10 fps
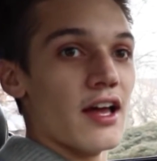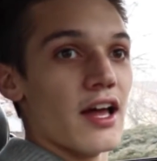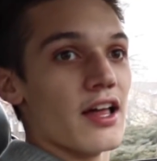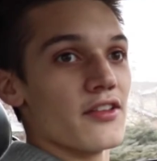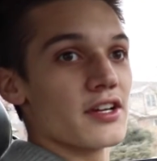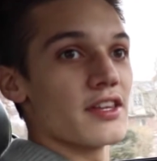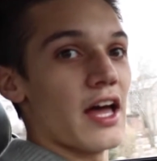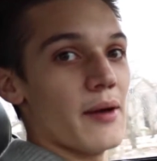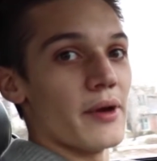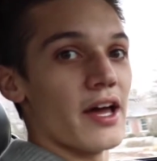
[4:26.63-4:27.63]
And look at
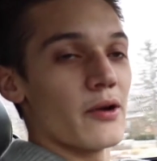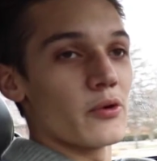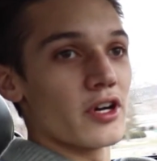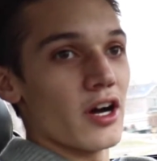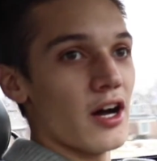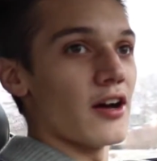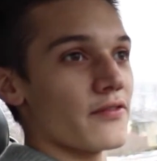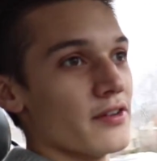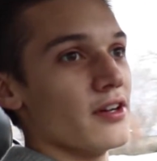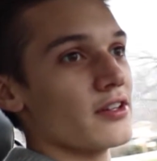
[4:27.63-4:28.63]
that, man, we're off.
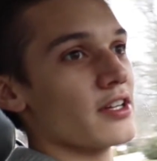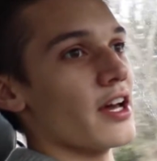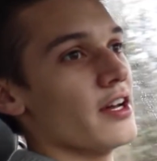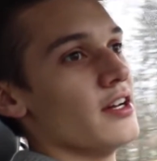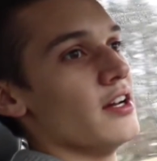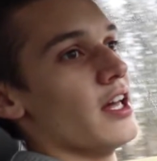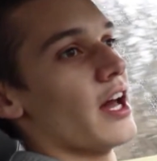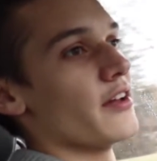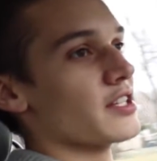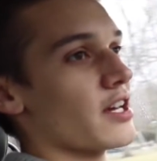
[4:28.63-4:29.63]
Okay,
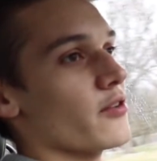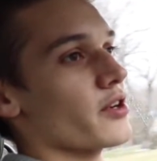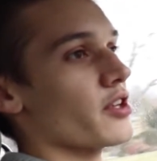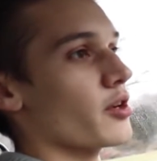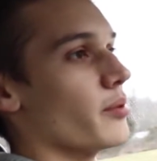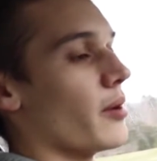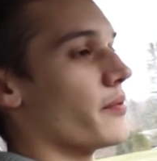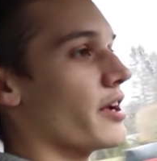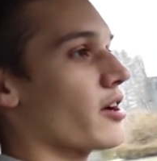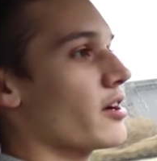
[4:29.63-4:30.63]
I had to get over a little bump
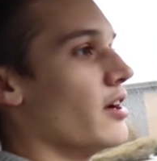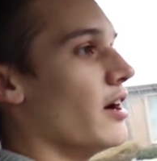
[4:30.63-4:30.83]
there.